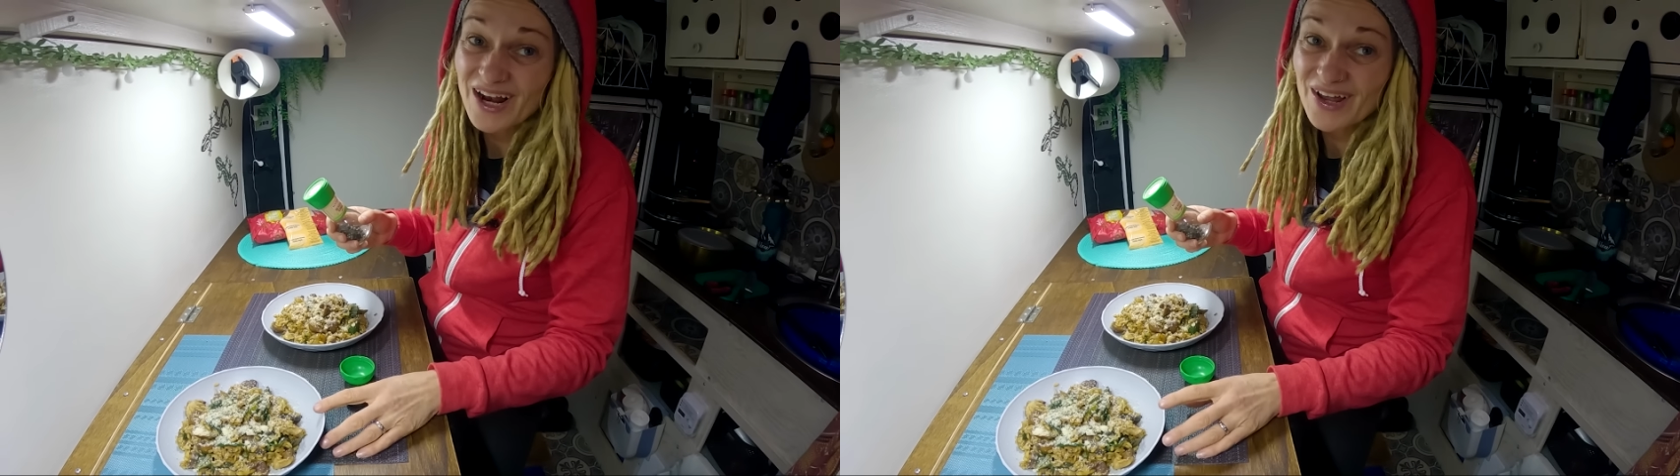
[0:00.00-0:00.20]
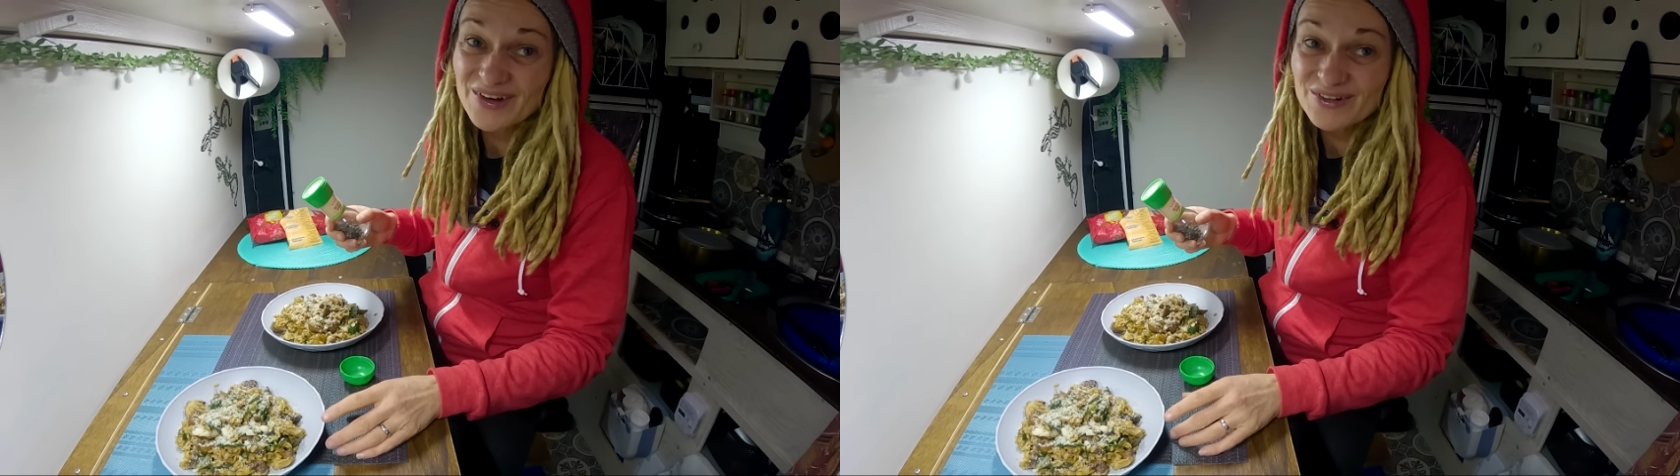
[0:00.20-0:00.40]

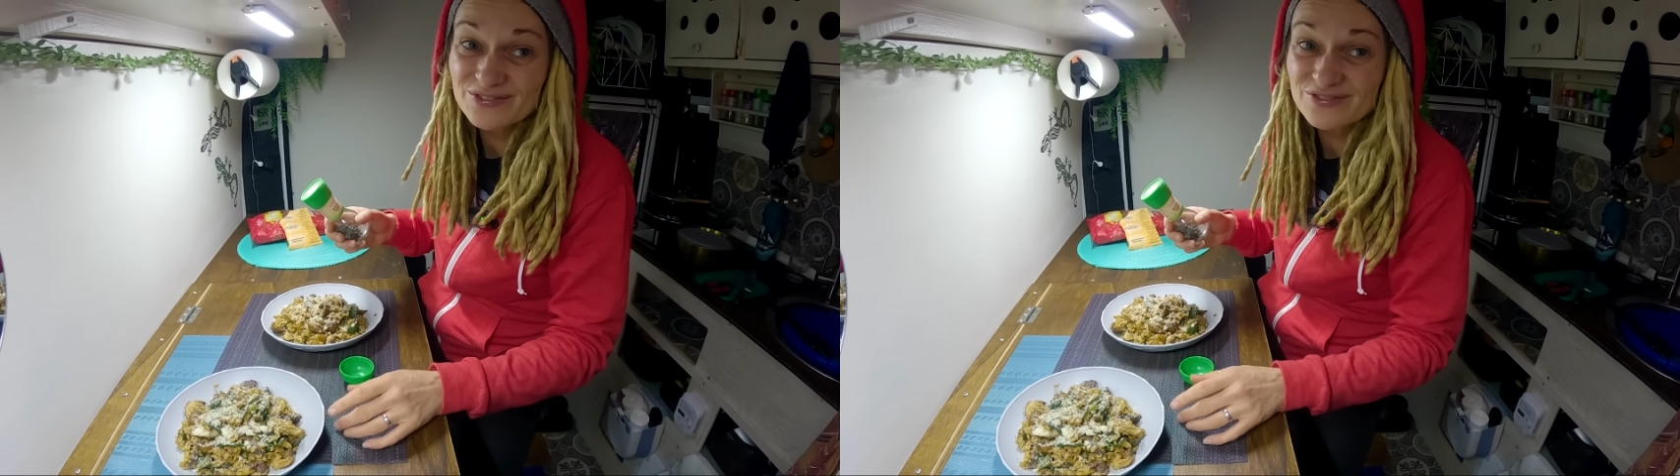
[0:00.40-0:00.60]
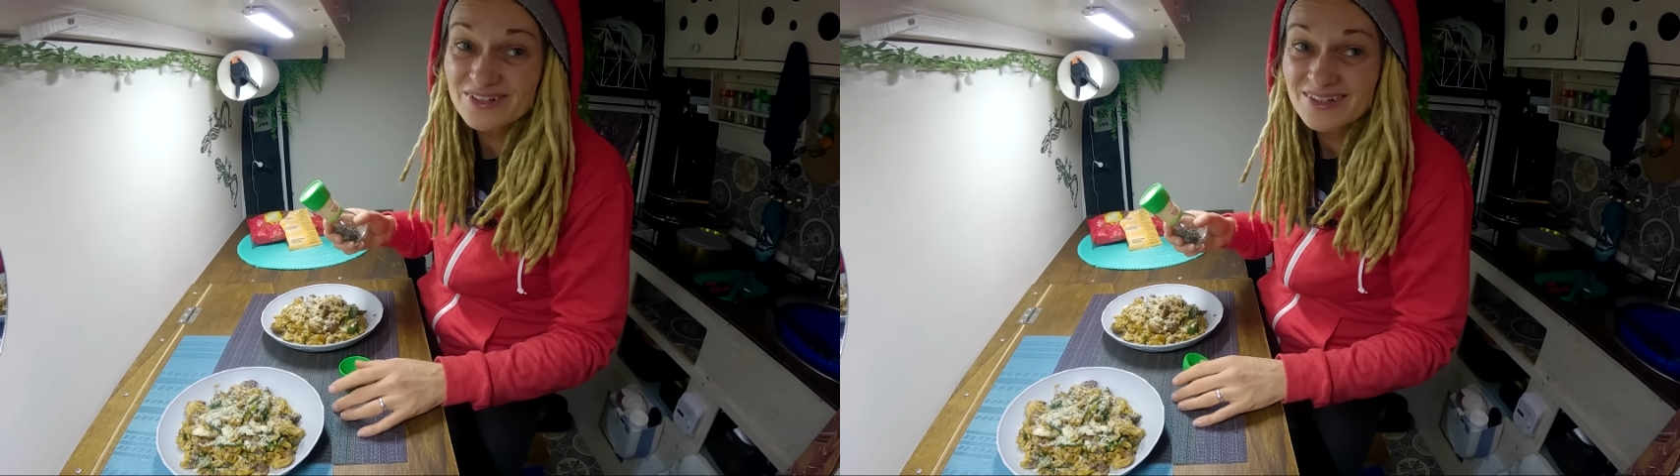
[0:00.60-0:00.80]

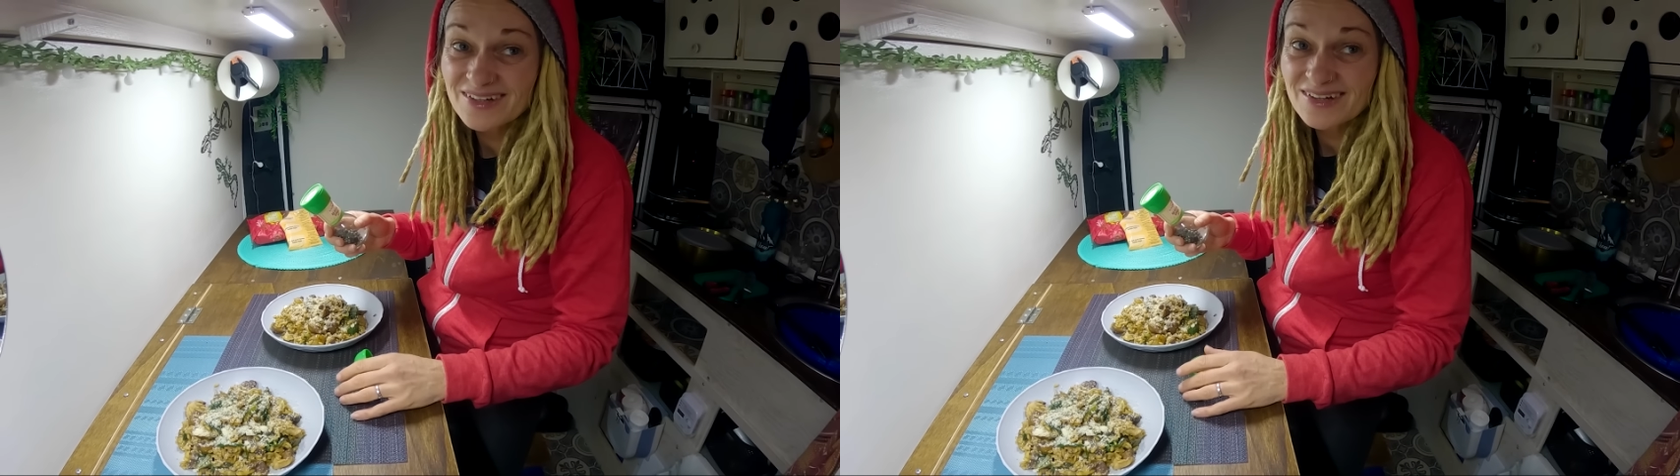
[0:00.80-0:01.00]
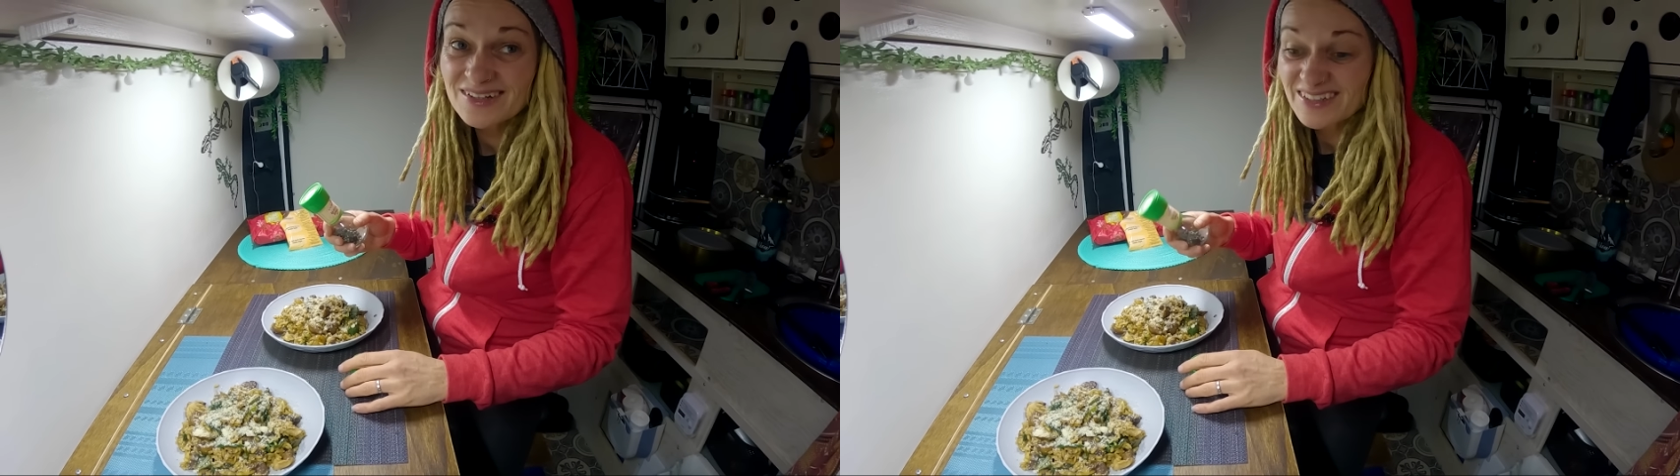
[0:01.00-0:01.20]
clove
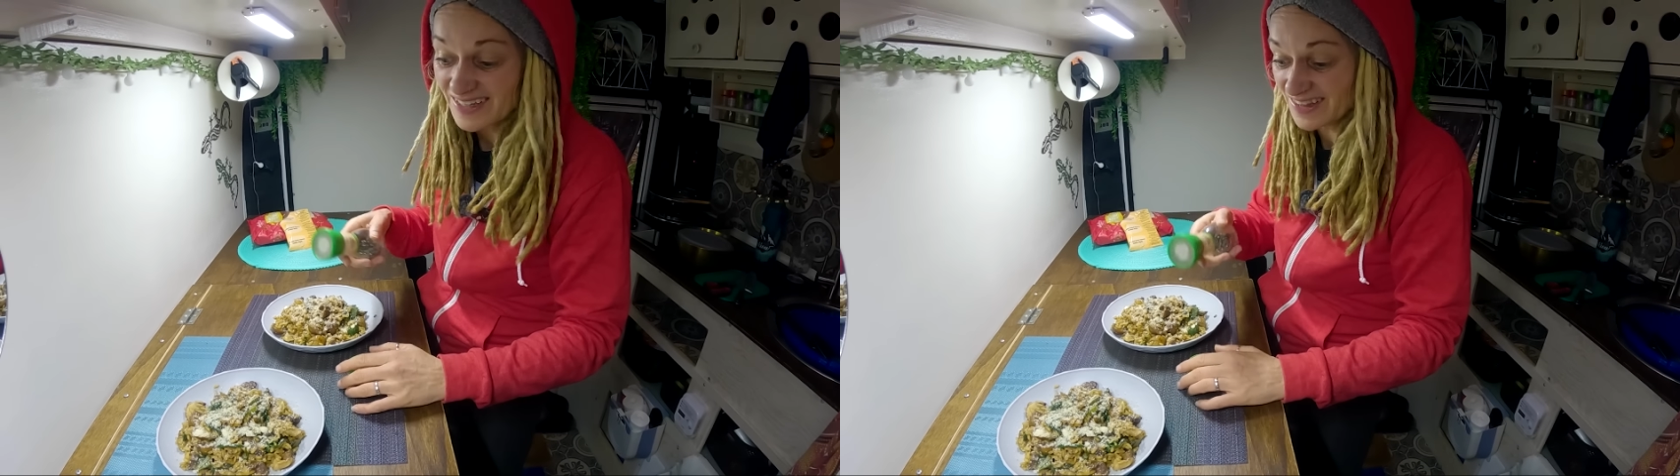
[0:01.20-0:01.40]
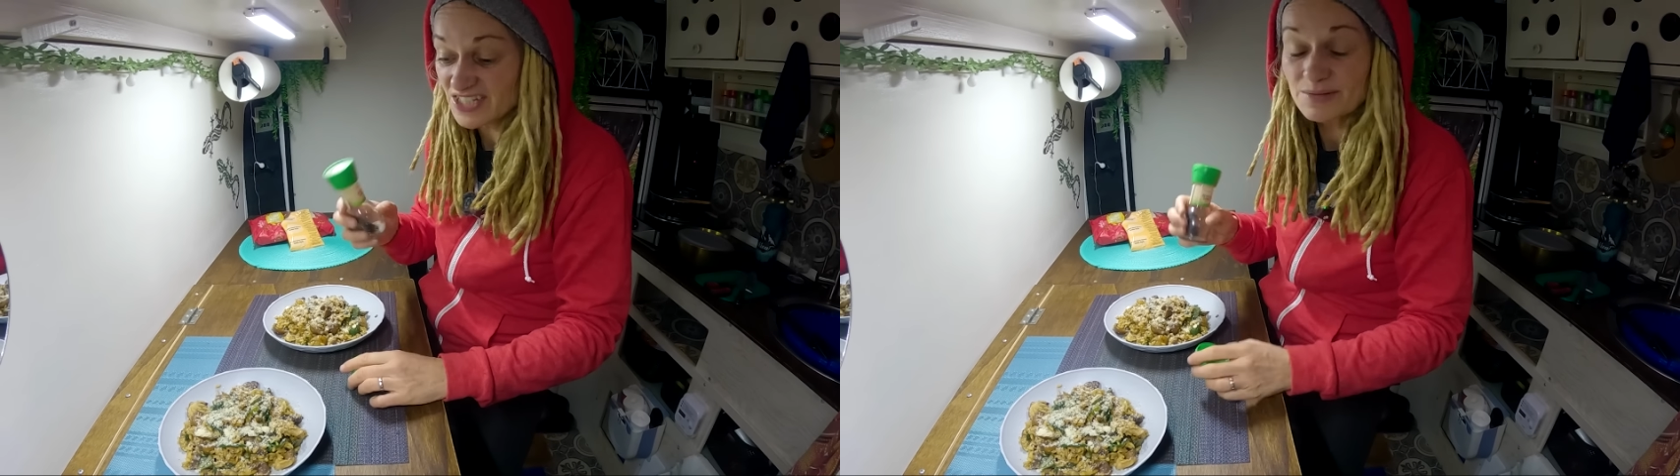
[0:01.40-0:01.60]
oh,
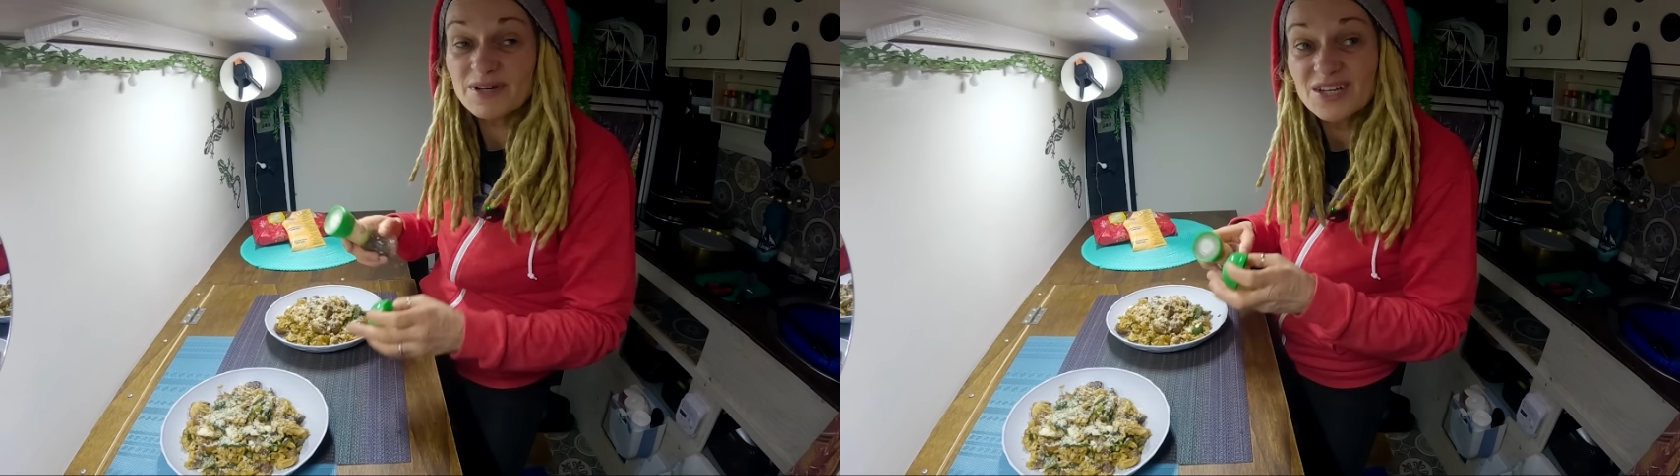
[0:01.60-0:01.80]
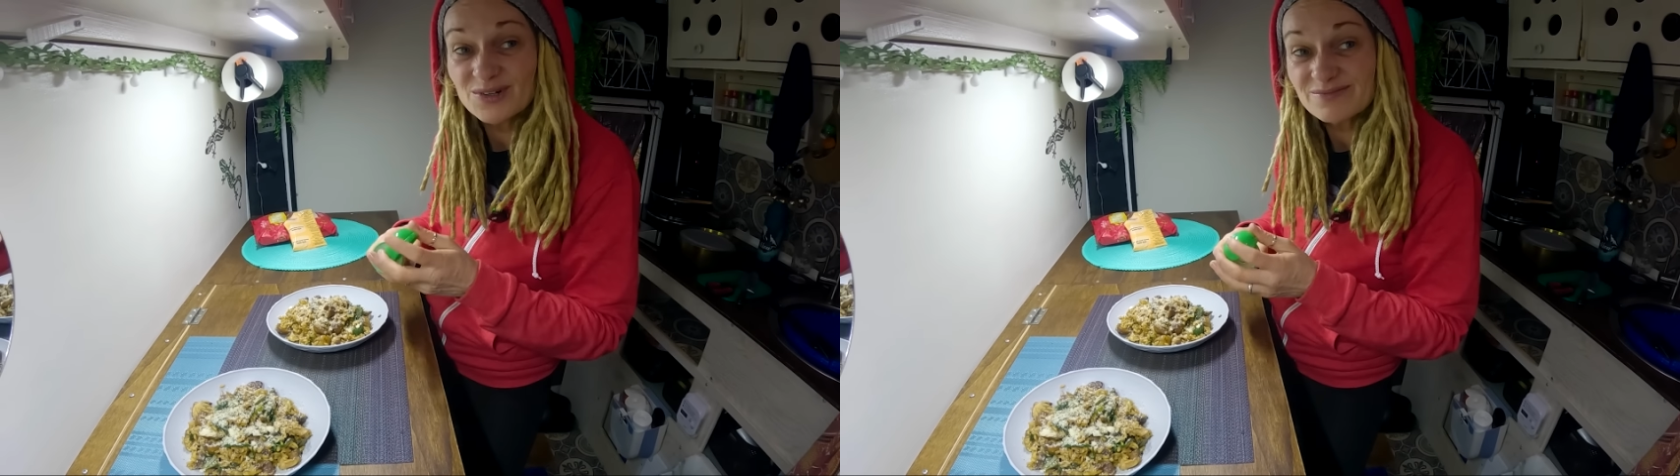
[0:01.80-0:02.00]
in this
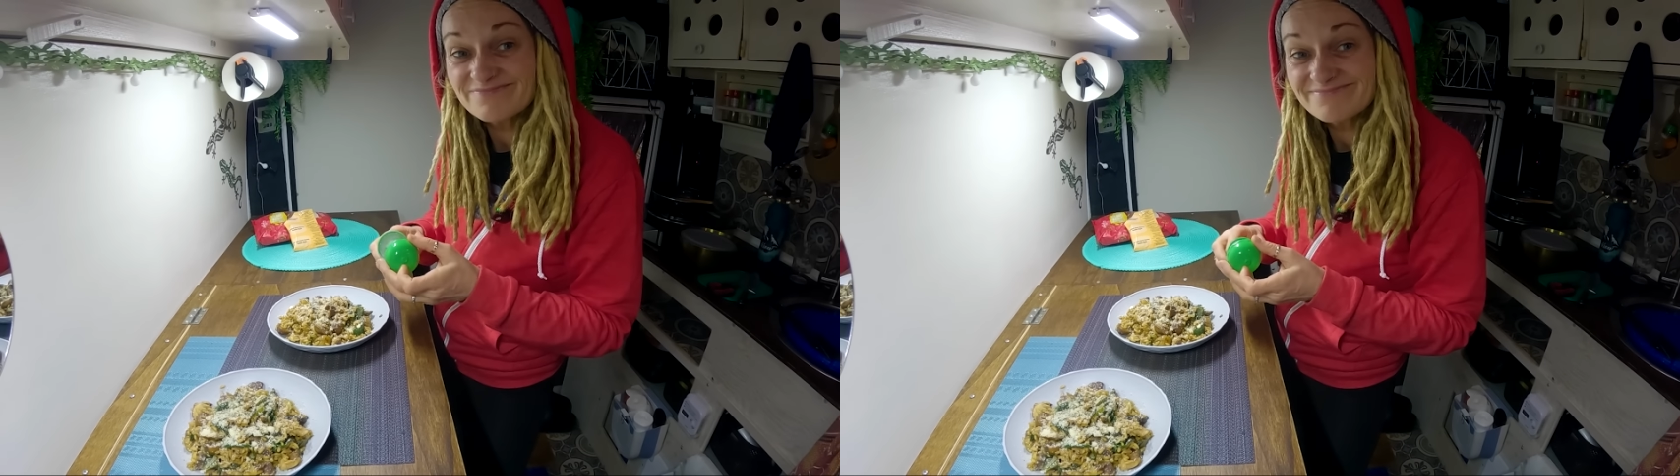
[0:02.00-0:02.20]
meal.